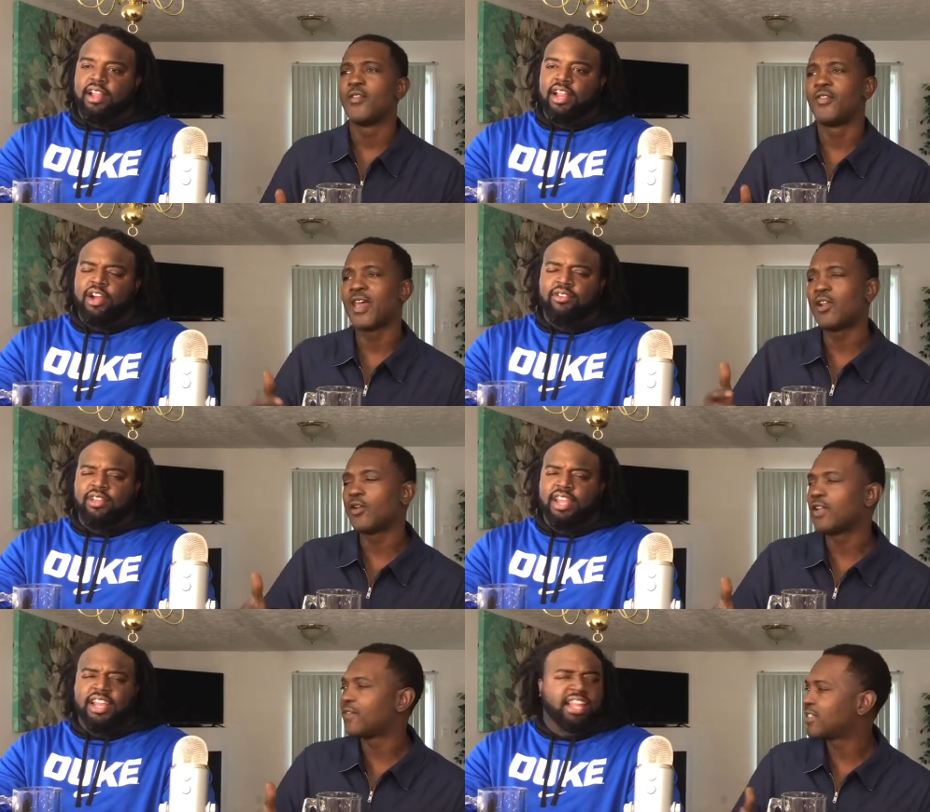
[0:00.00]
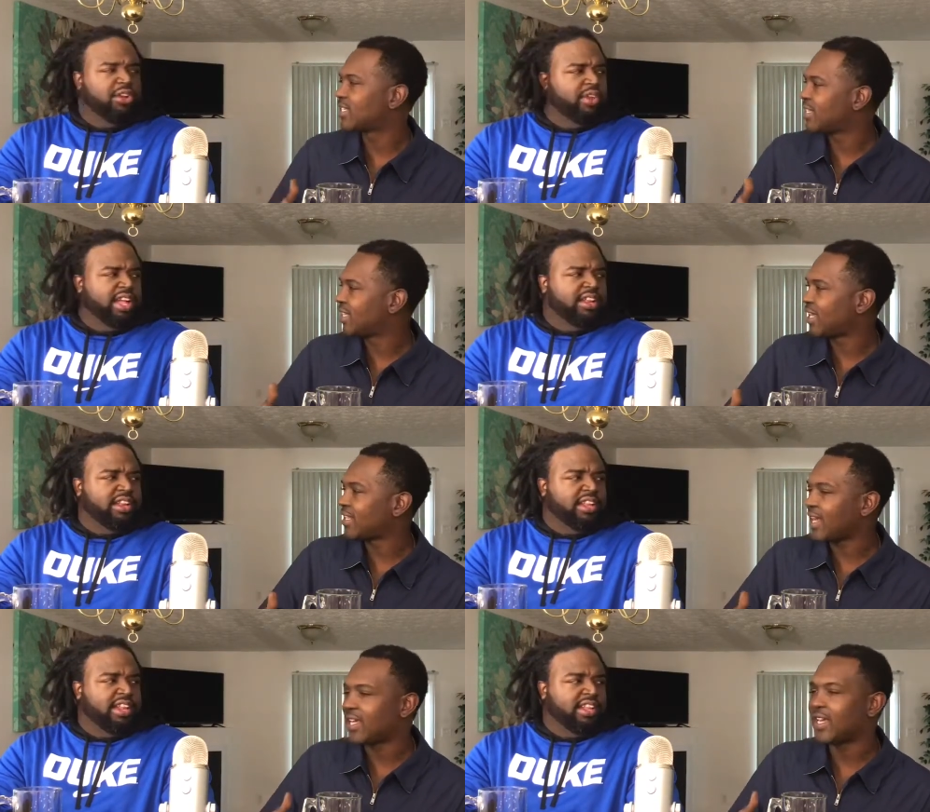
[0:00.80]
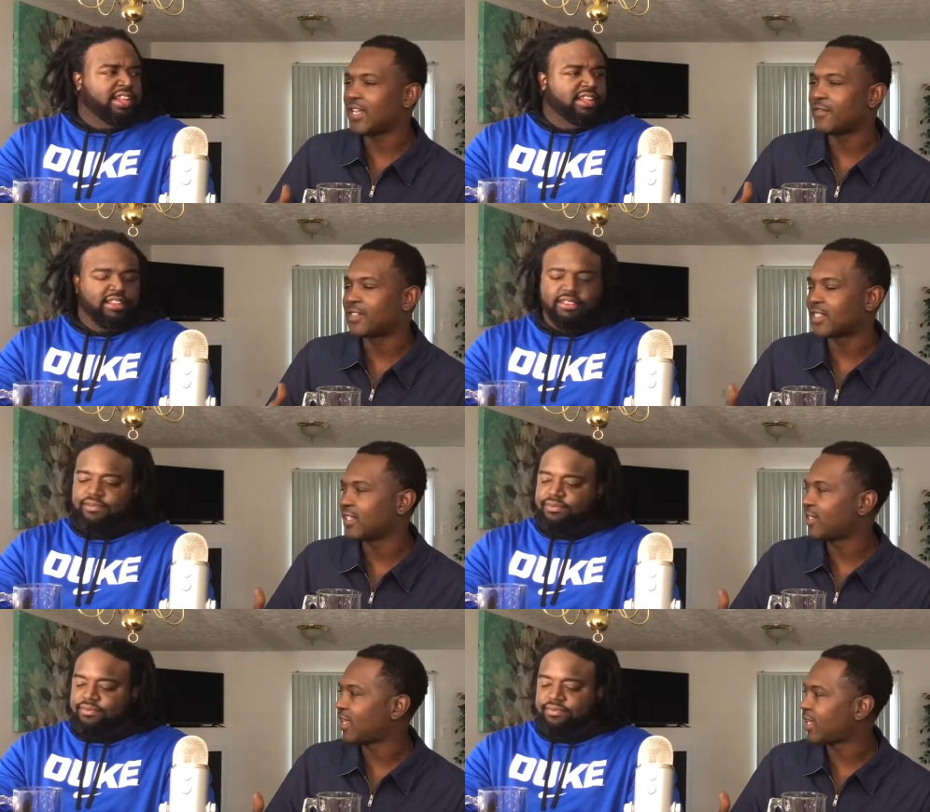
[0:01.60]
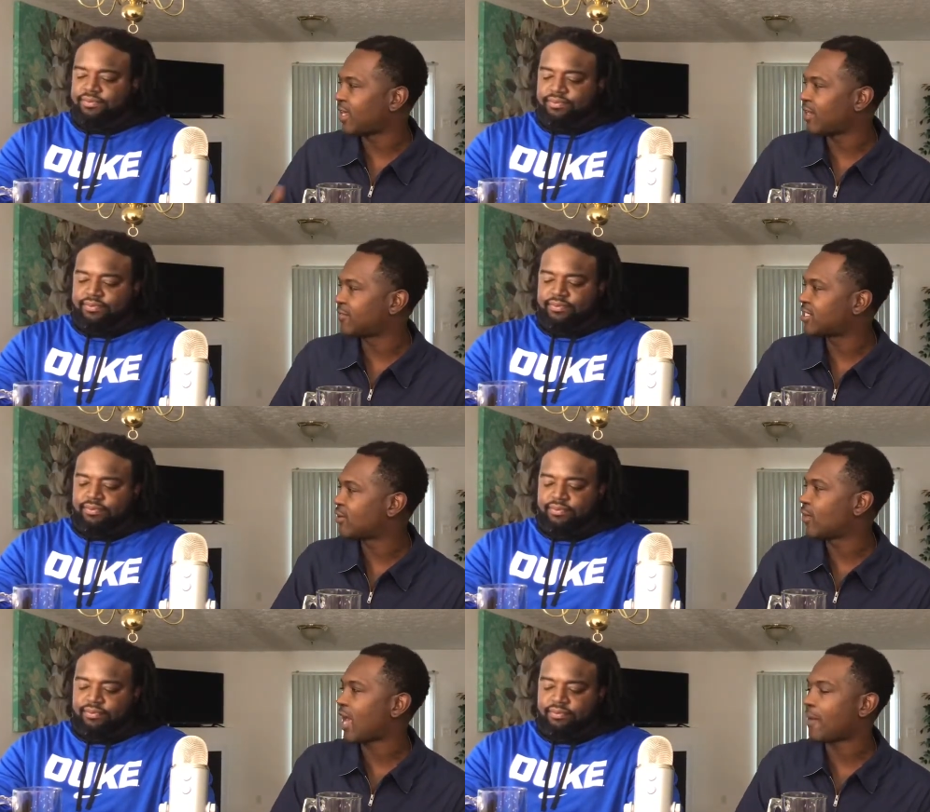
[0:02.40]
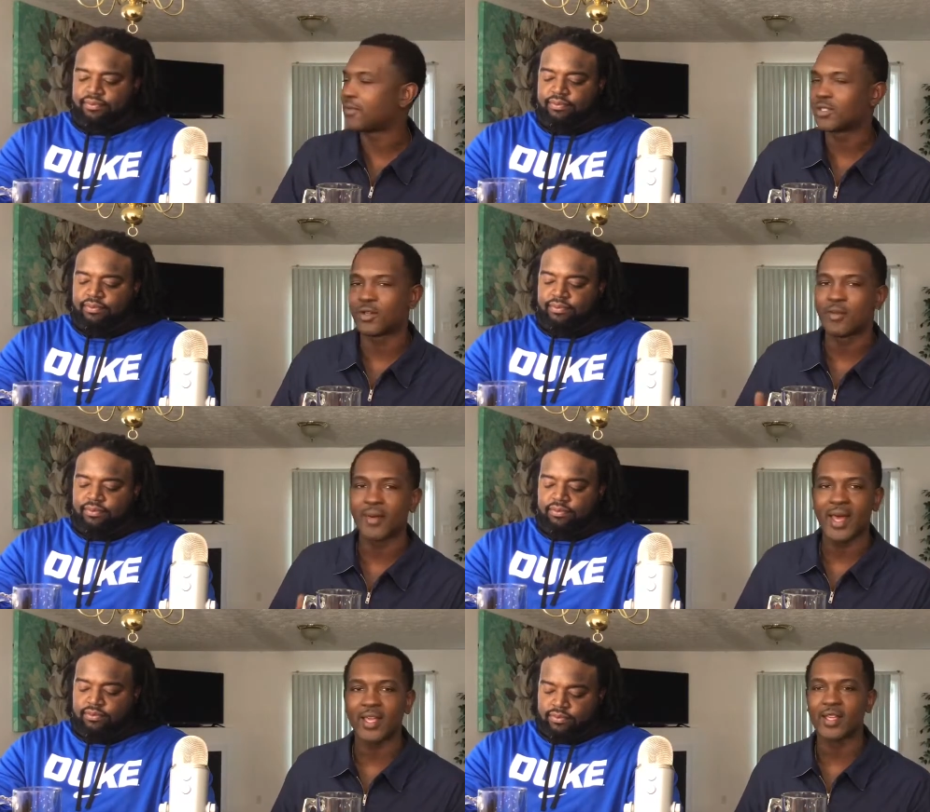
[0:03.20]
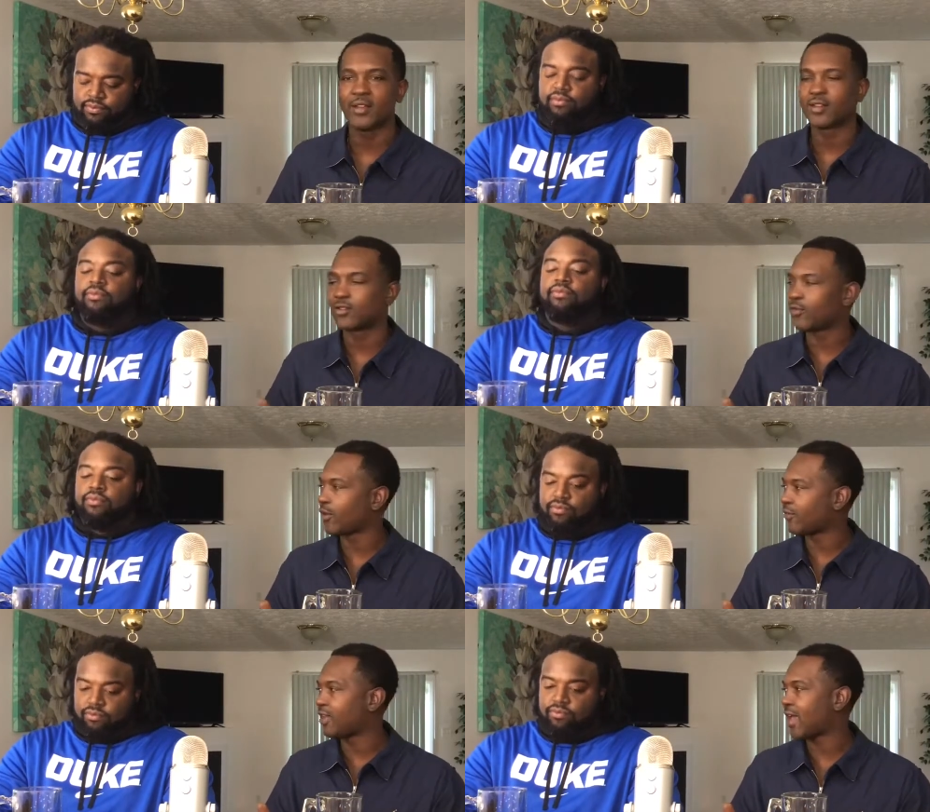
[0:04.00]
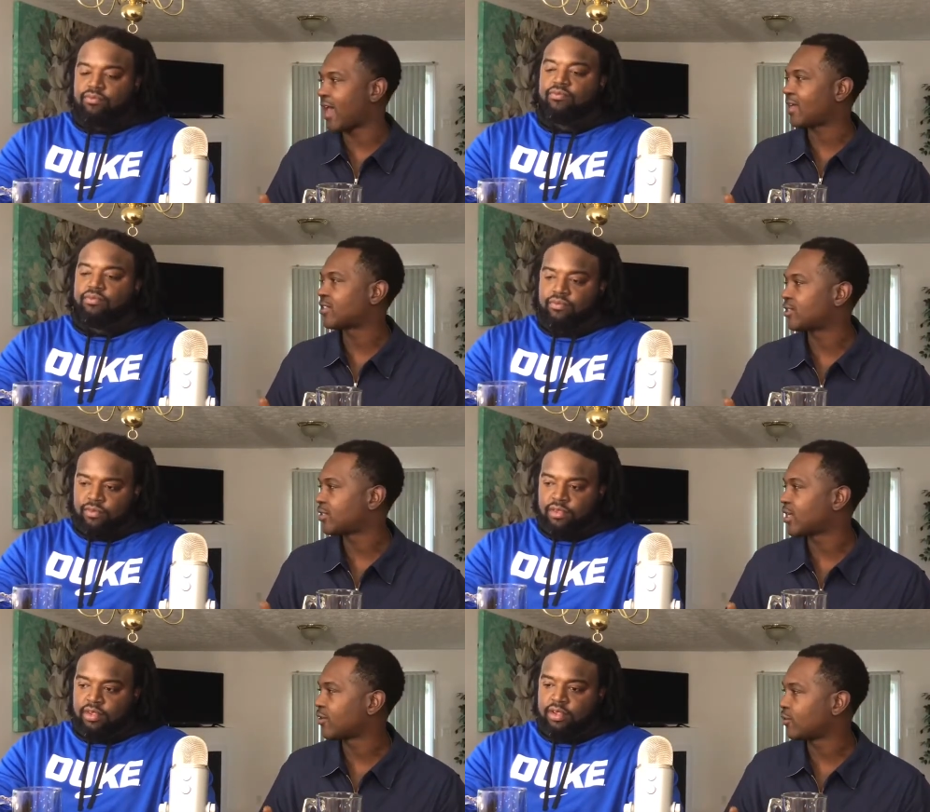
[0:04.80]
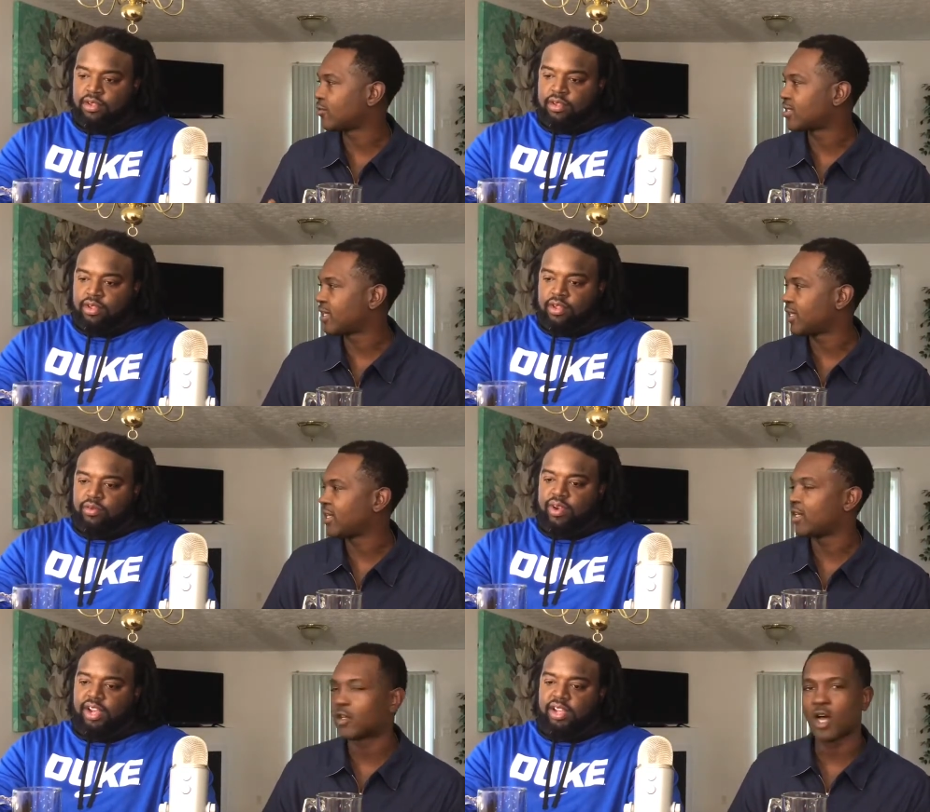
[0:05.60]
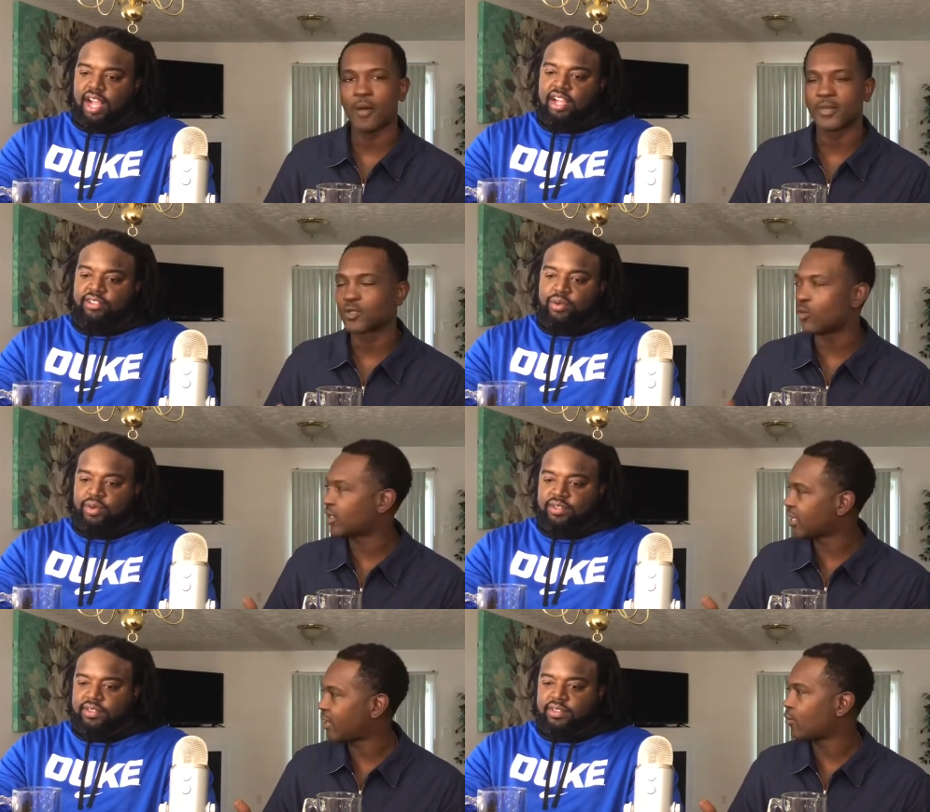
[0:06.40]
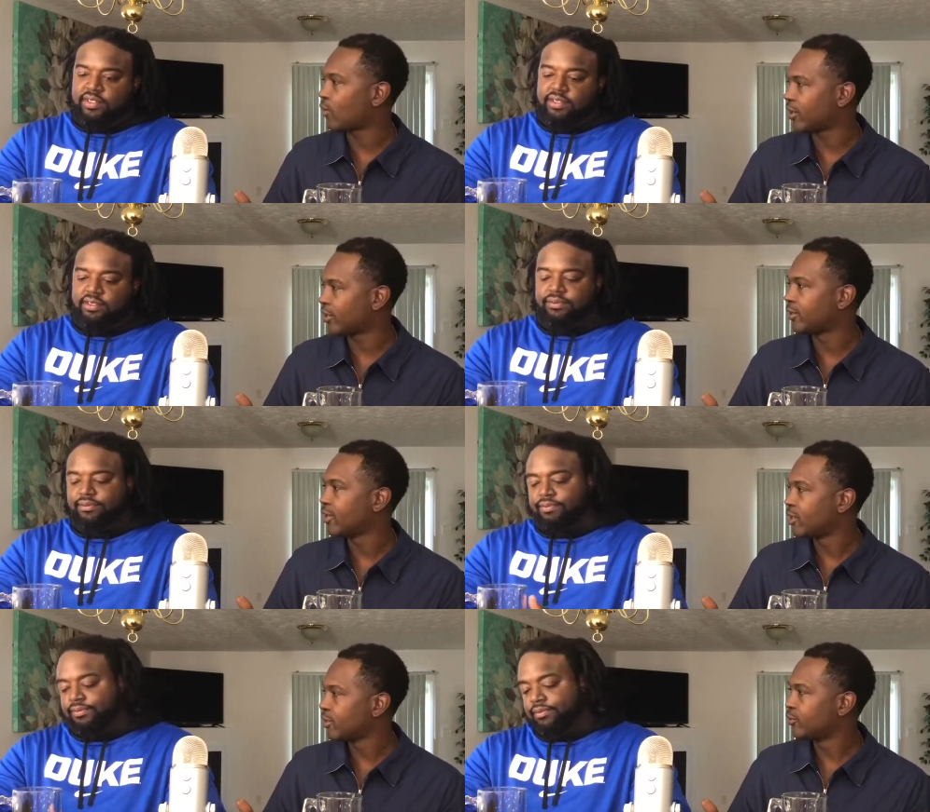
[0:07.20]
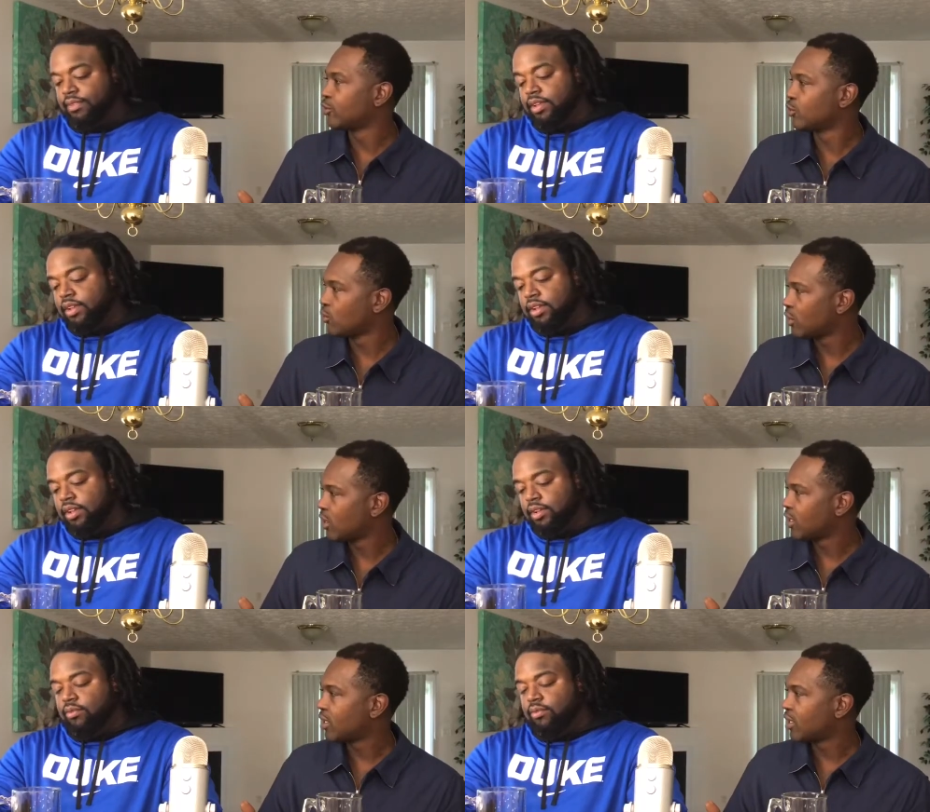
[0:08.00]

Speaker 1: And they don't even see. they, they can't like even see. They can't even see what happens on the back end of, of their actions. Like you know what I'm saying? Did it accomplish the what they want to do?